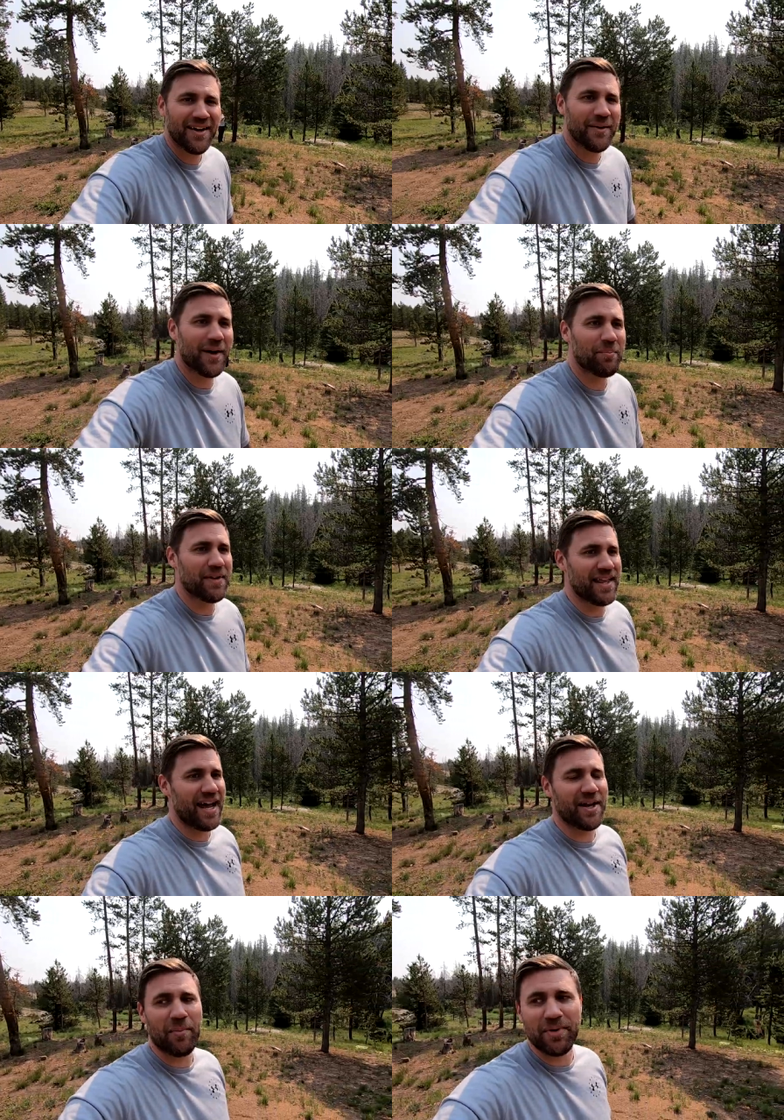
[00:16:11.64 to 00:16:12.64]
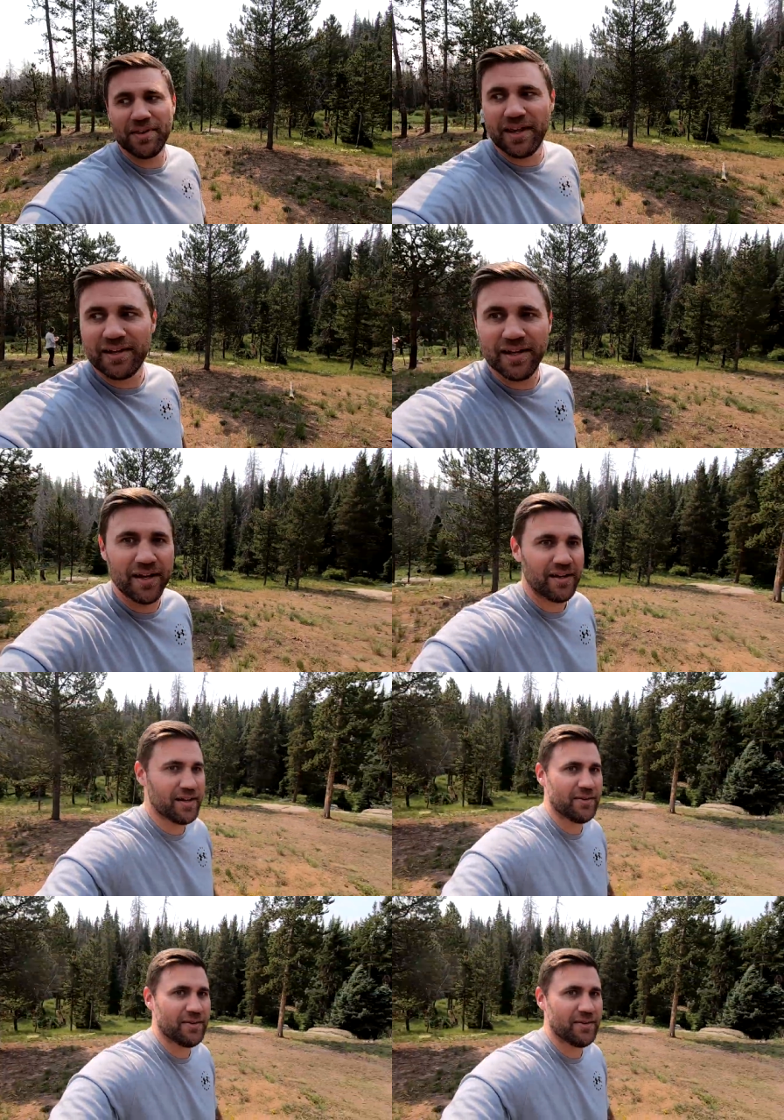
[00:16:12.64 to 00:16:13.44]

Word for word: Uh, putting that up, and then uh, you know